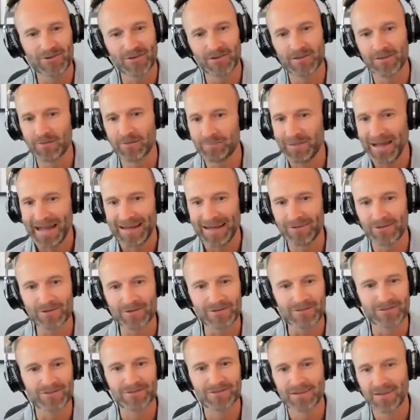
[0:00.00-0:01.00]
The battle
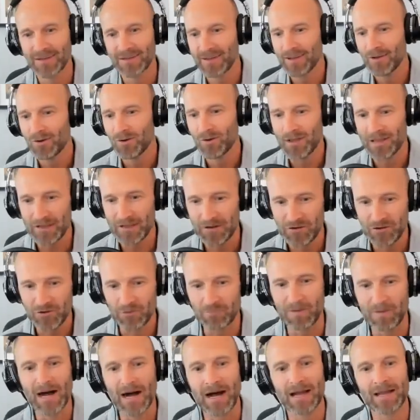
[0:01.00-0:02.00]
is in your
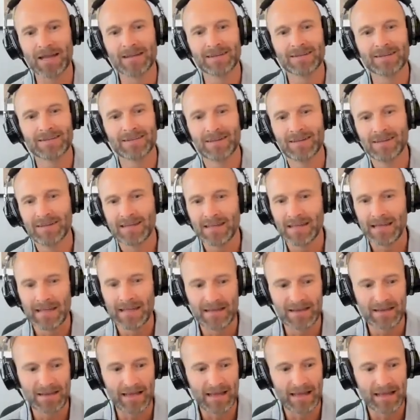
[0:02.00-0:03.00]
mind,
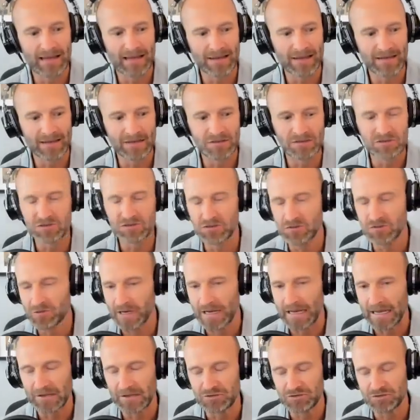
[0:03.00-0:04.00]
and it's you
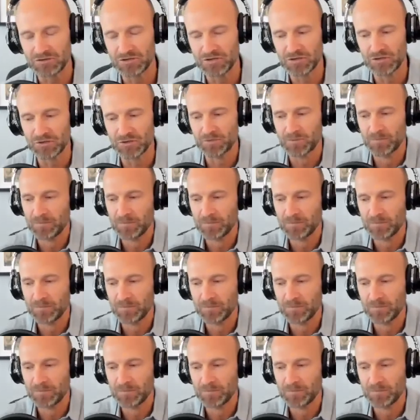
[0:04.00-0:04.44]
against you.